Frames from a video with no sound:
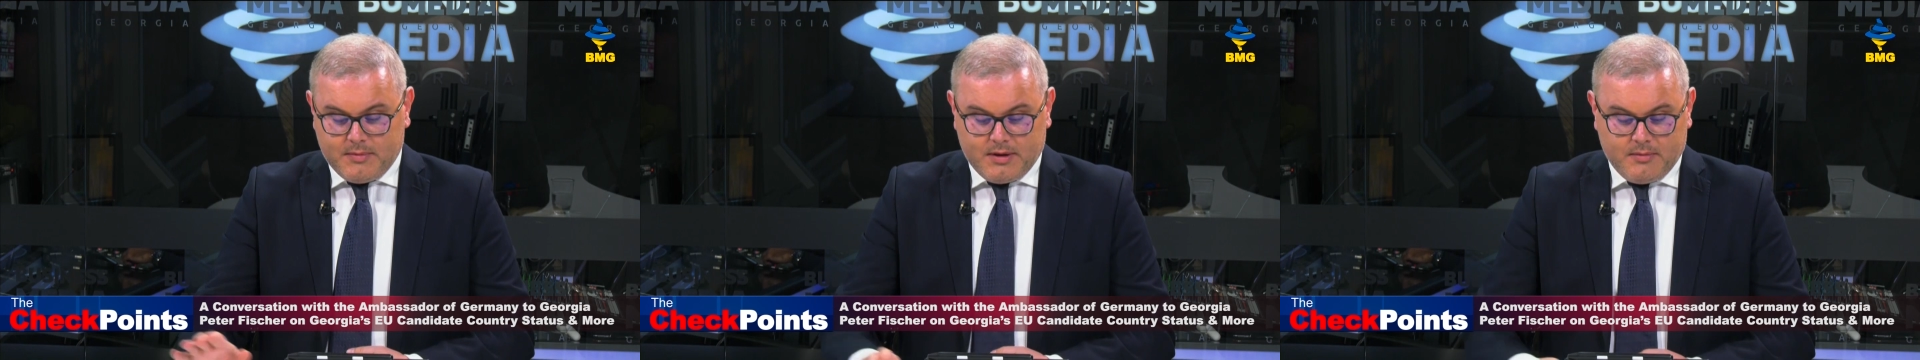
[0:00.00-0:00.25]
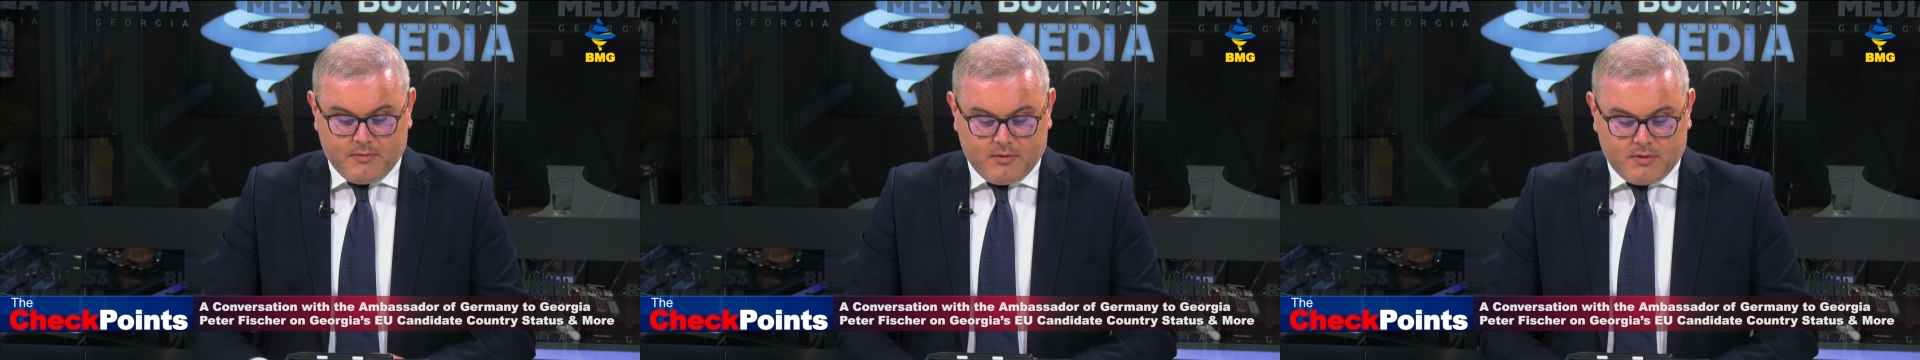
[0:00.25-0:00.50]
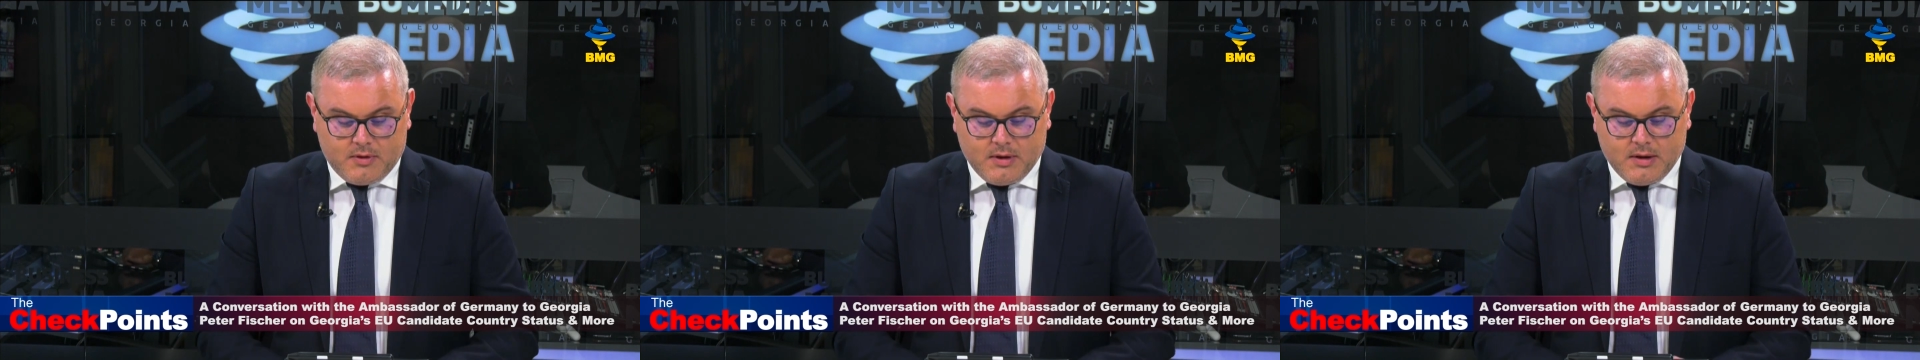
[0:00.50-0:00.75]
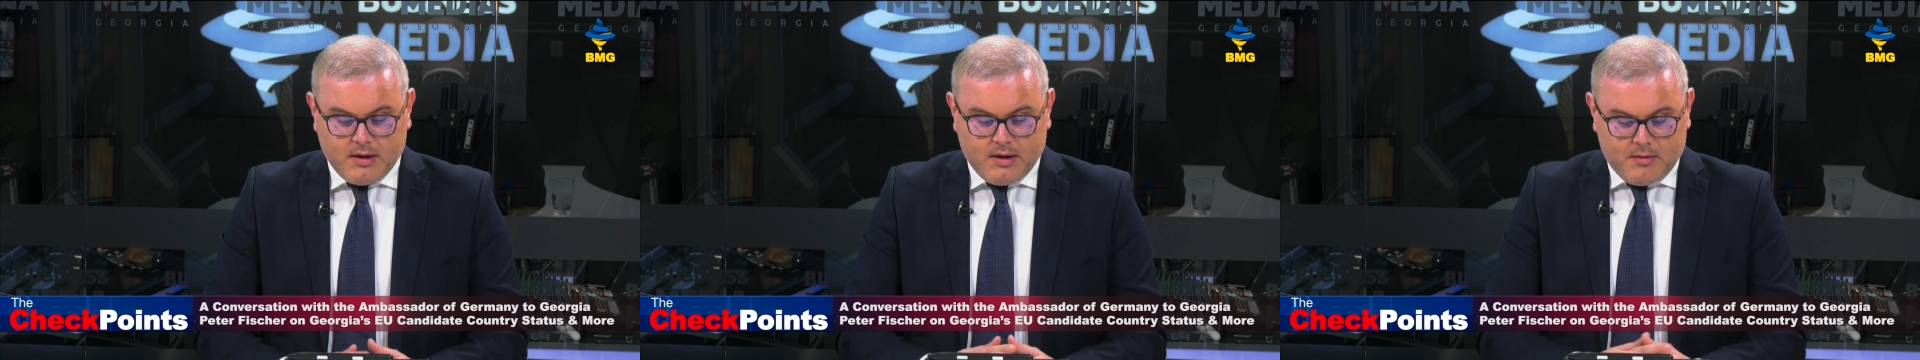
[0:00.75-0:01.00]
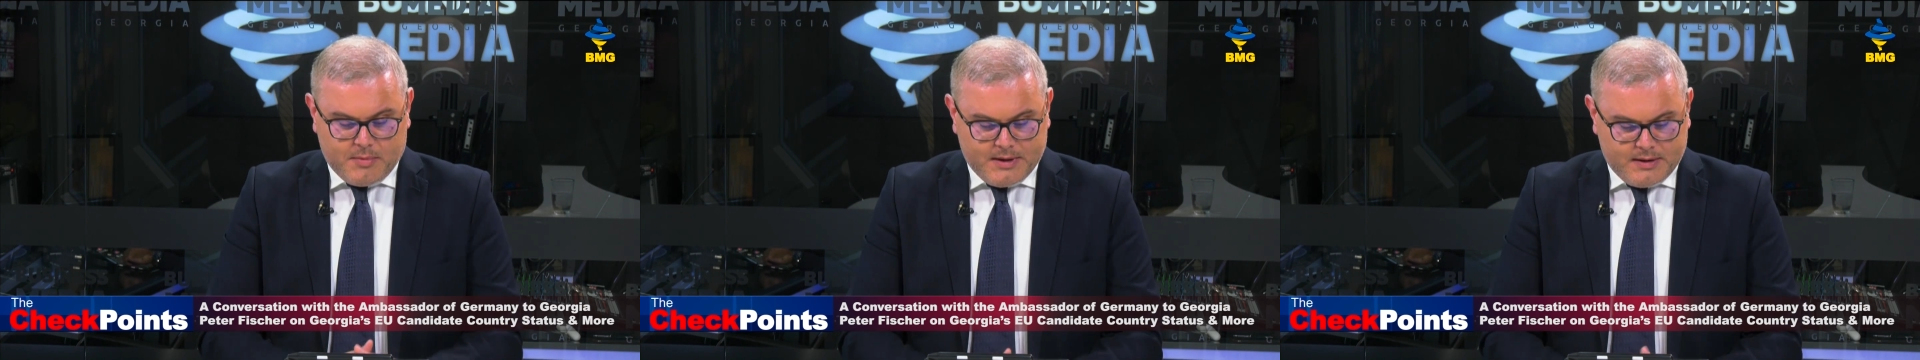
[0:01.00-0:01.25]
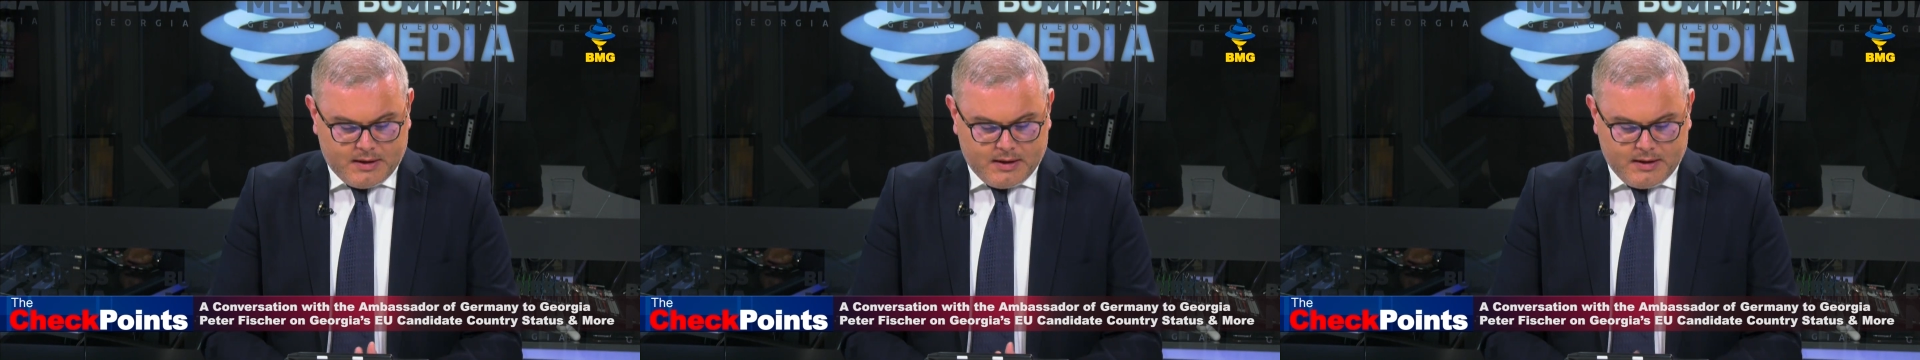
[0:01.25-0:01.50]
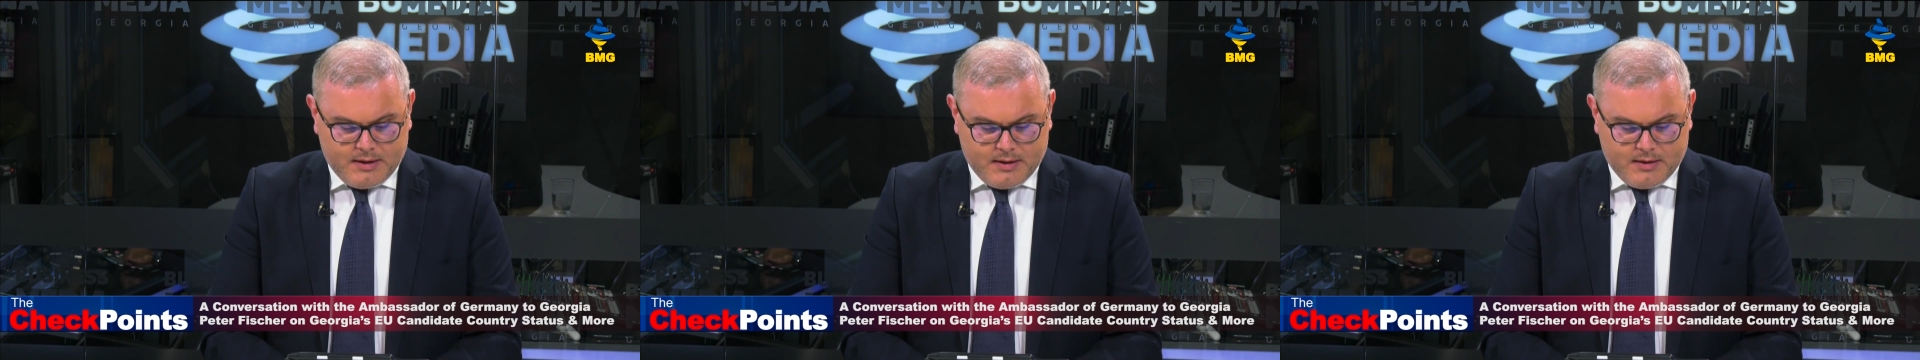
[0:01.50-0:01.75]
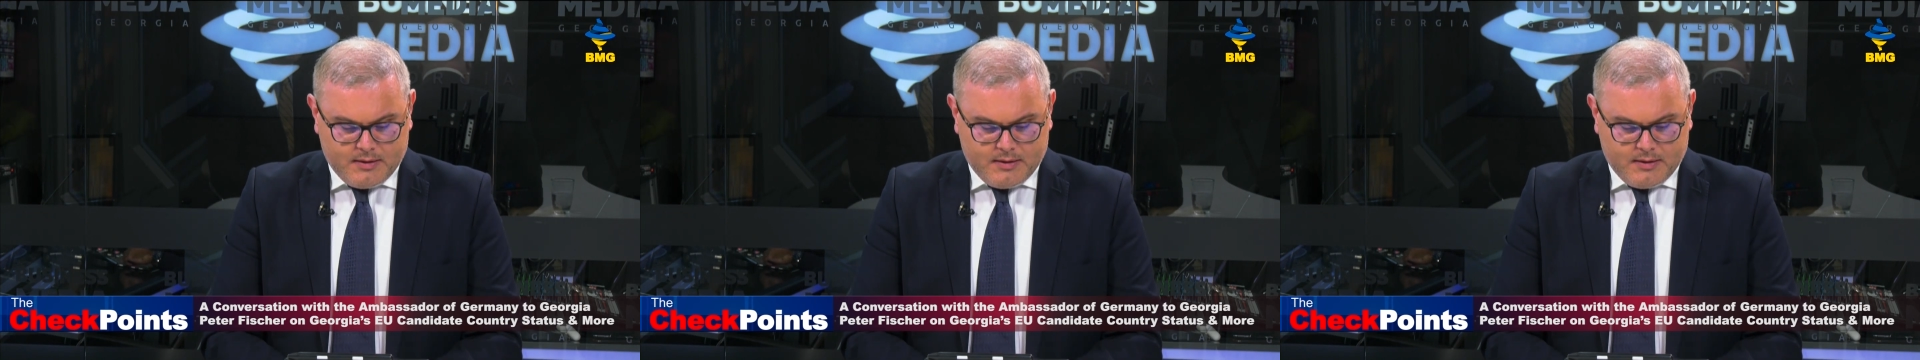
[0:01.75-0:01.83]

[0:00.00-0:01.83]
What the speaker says: anymore, but I